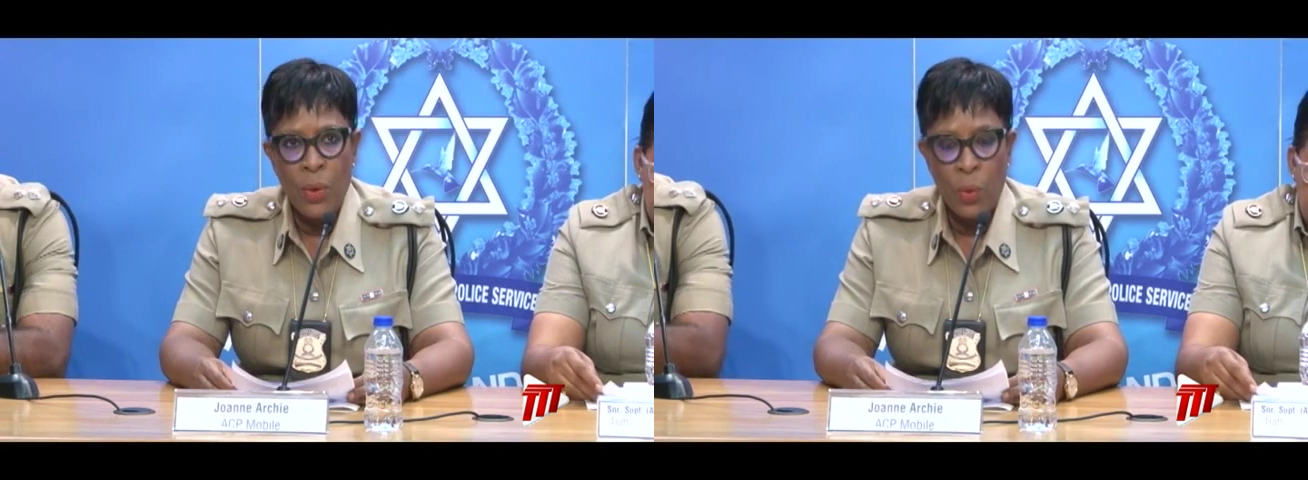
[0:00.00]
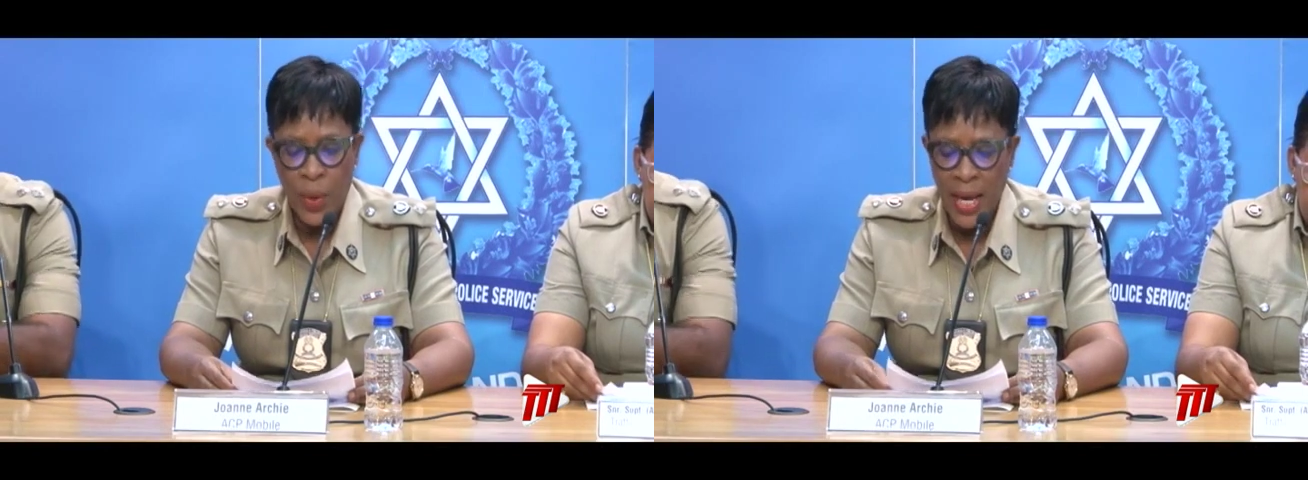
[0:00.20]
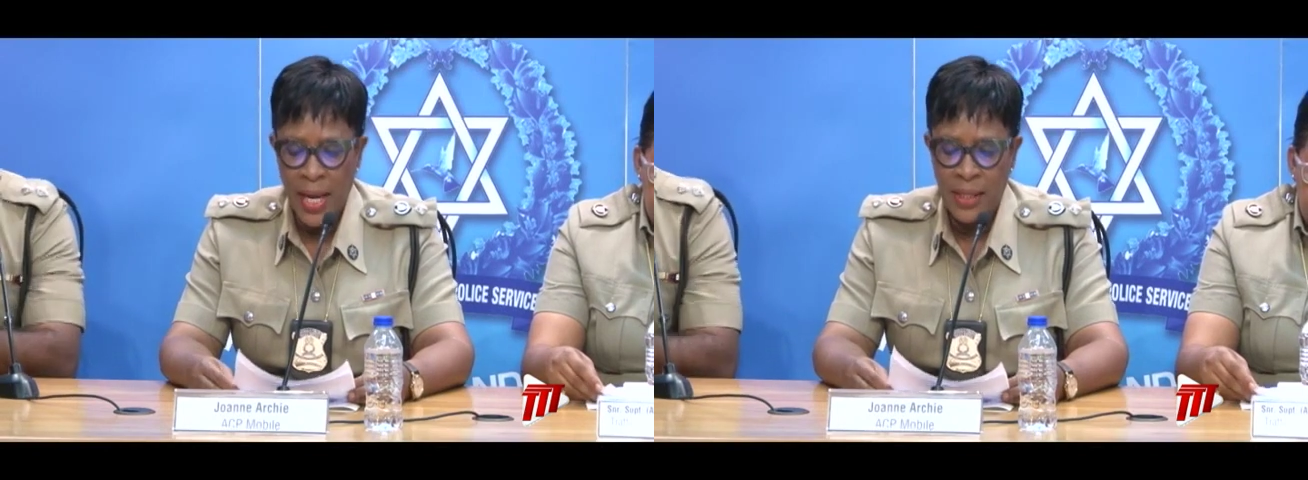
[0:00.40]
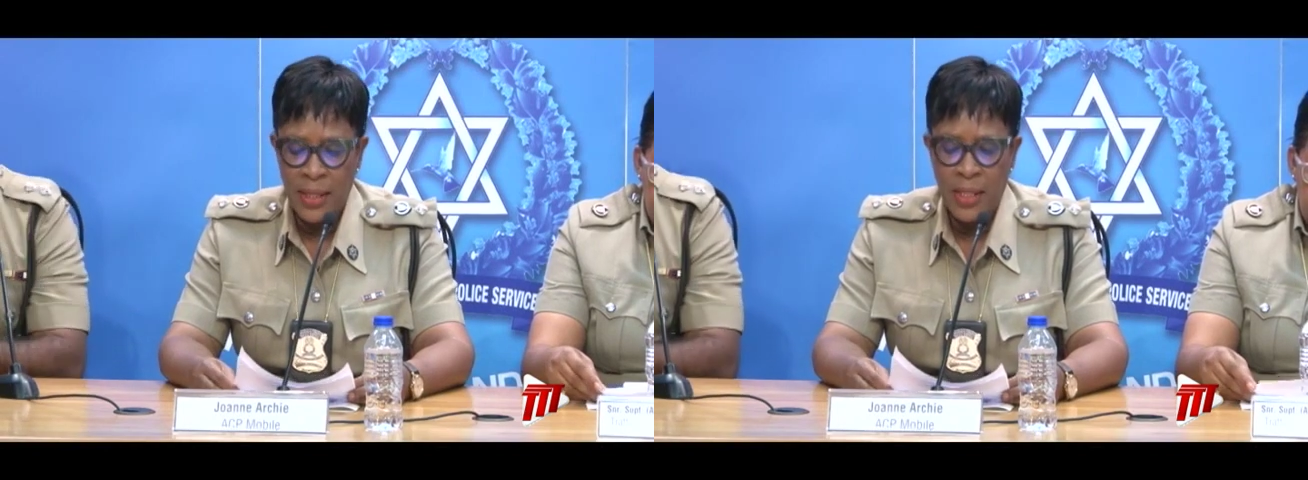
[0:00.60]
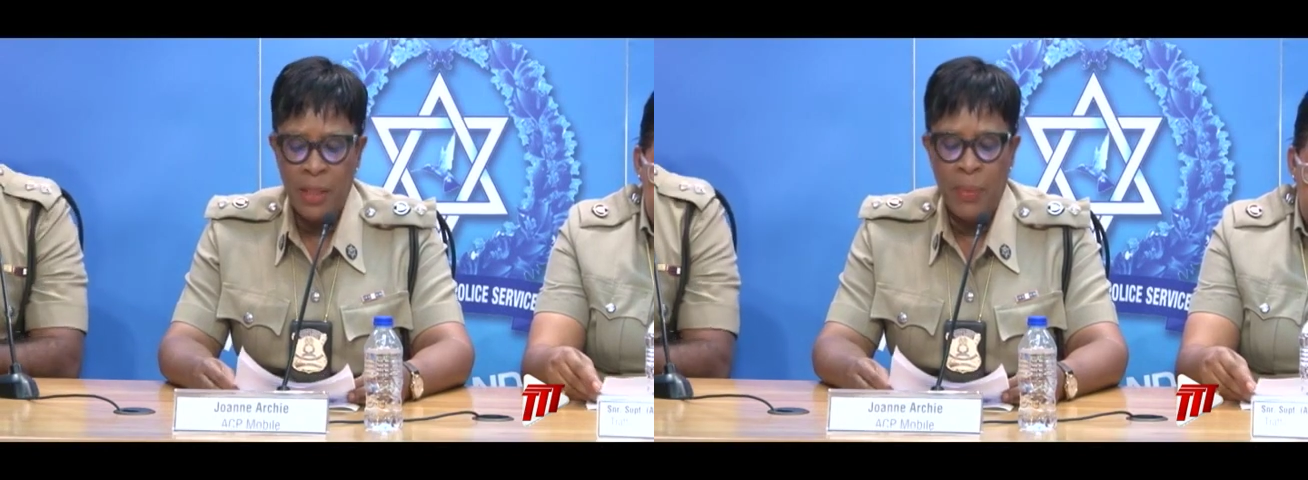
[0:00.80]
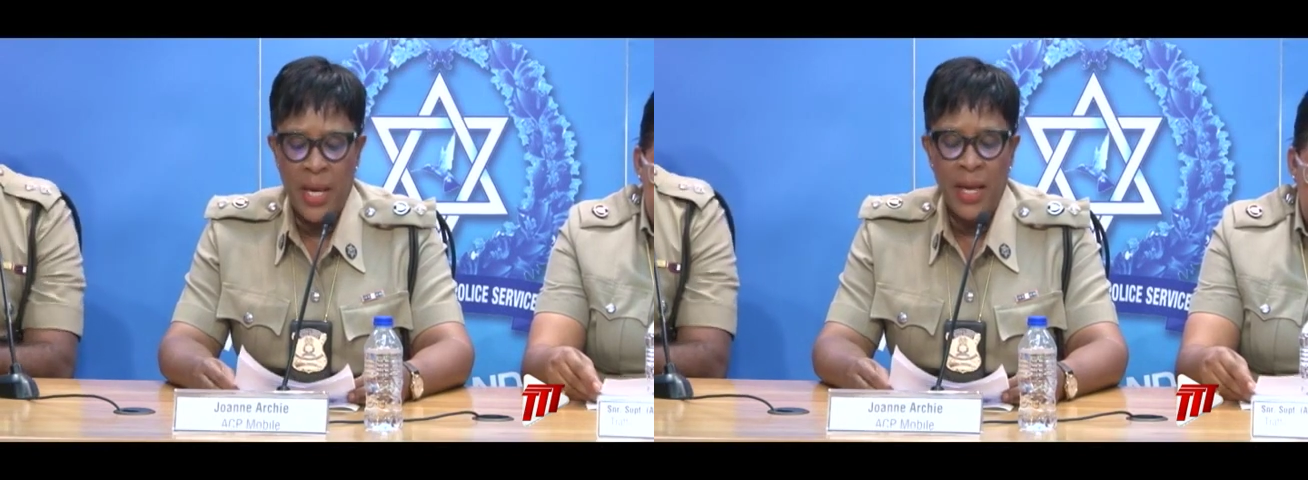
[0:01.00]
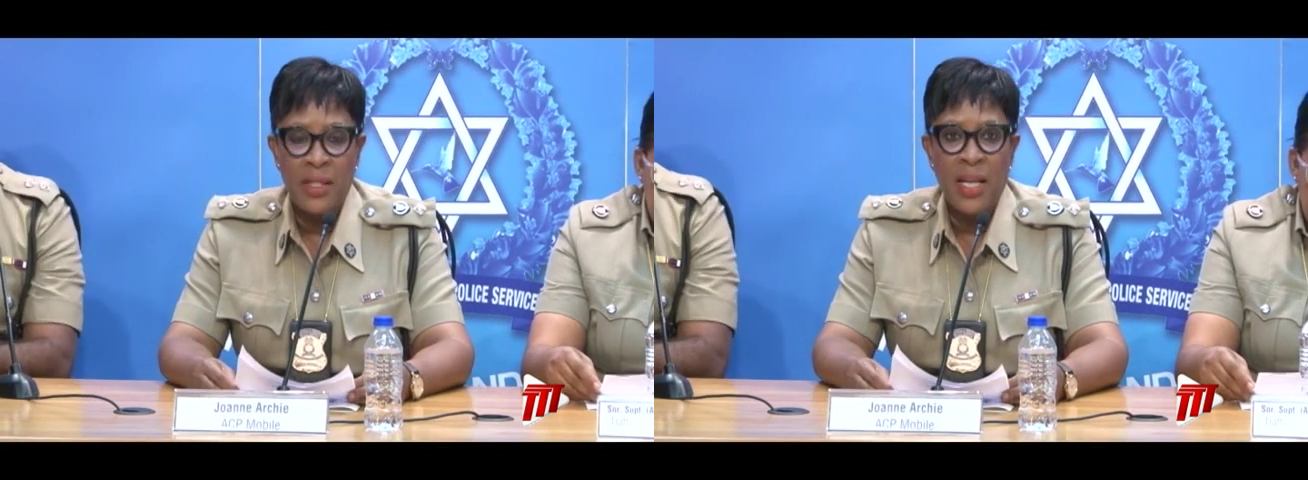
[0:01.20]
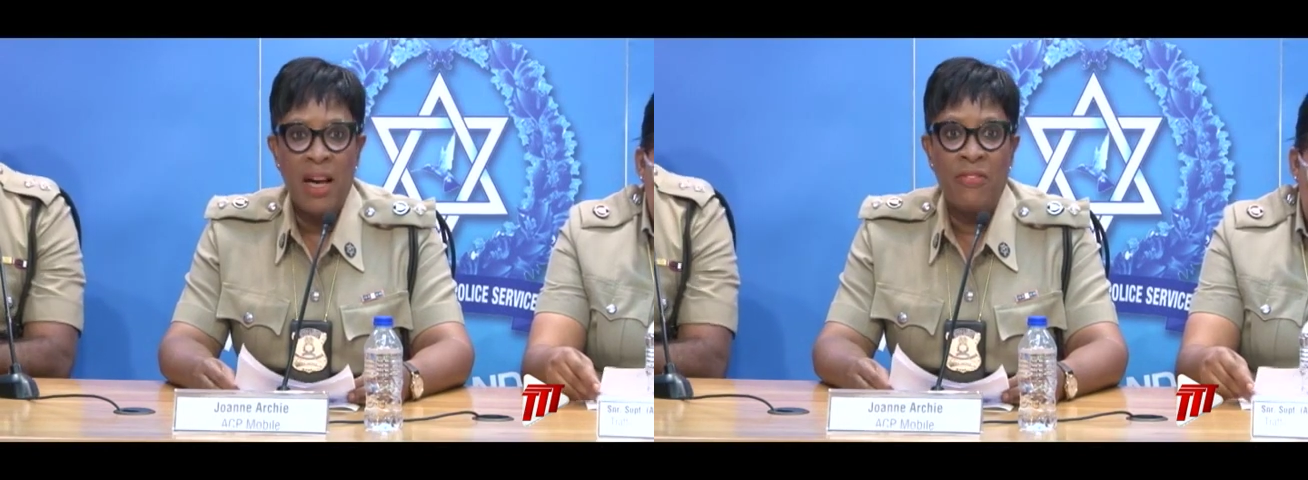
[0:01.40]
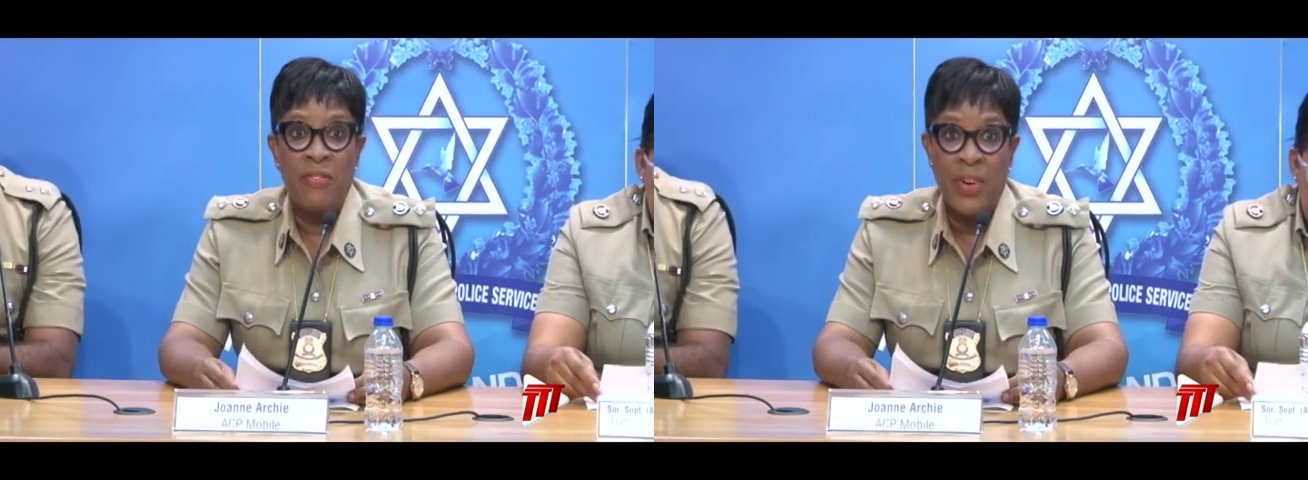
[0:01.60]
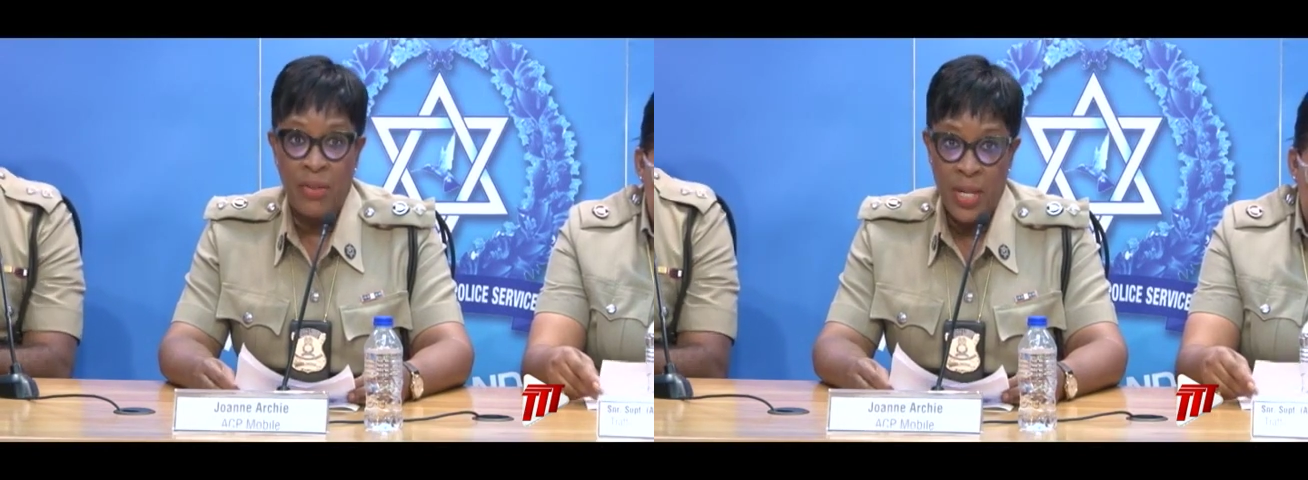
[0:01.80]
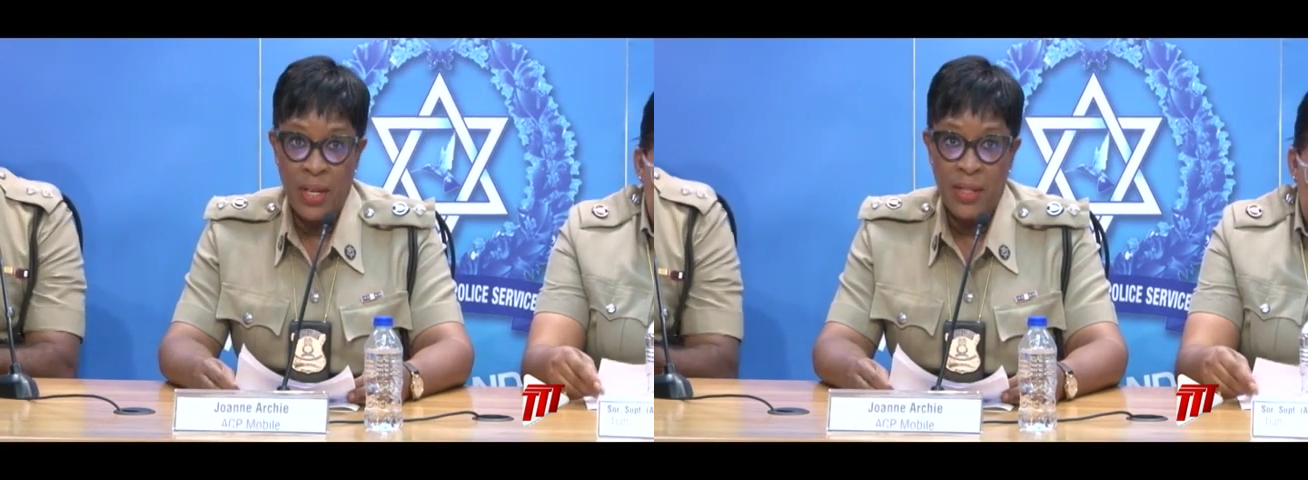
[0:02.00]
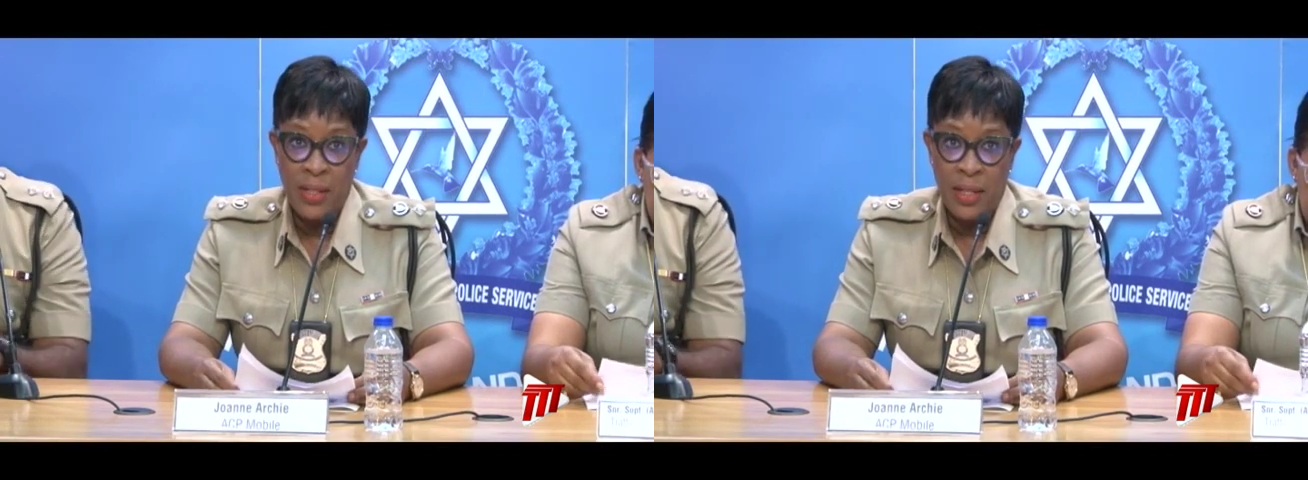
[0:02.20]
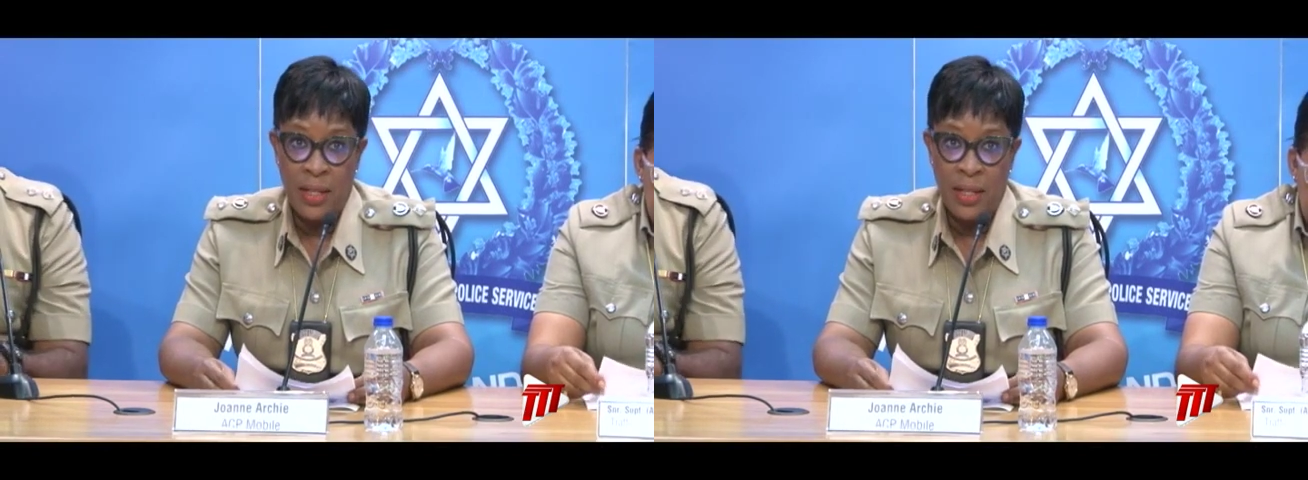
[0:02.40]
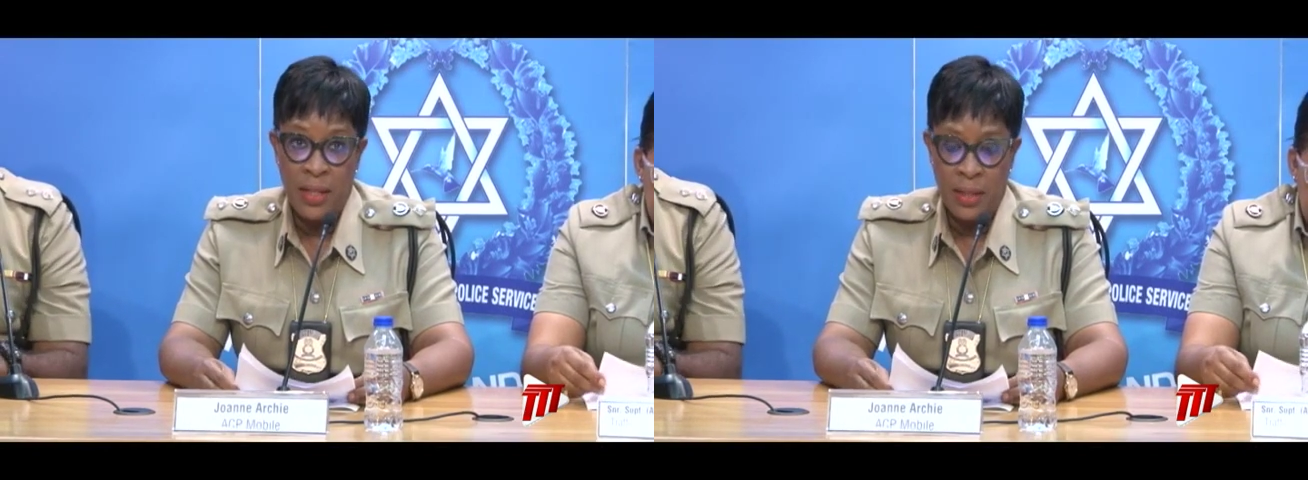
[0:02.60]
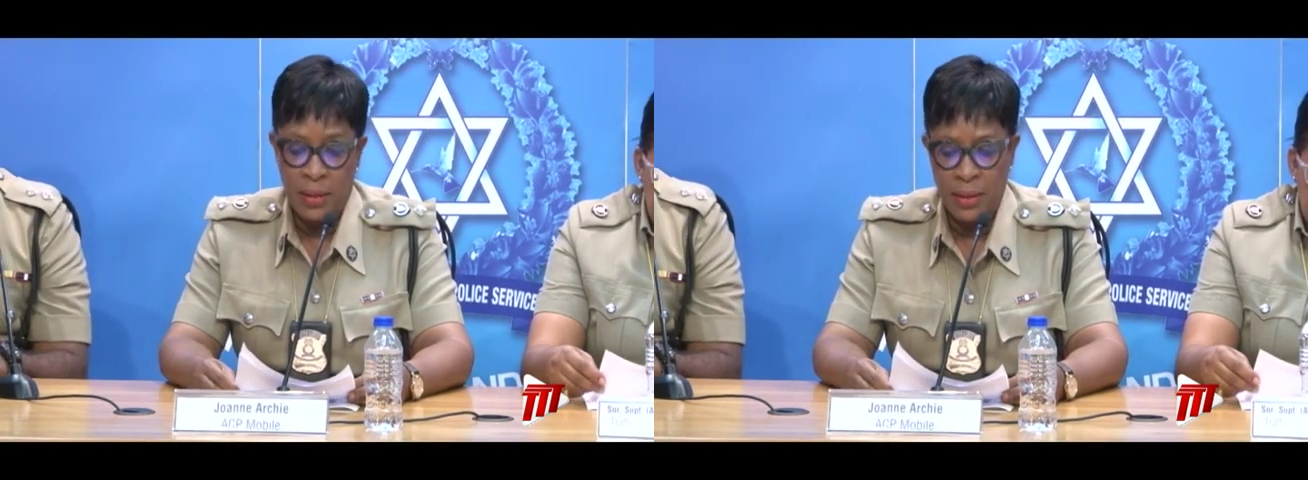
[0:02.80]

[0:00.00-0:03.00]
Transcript: We at the TTPS are very concerned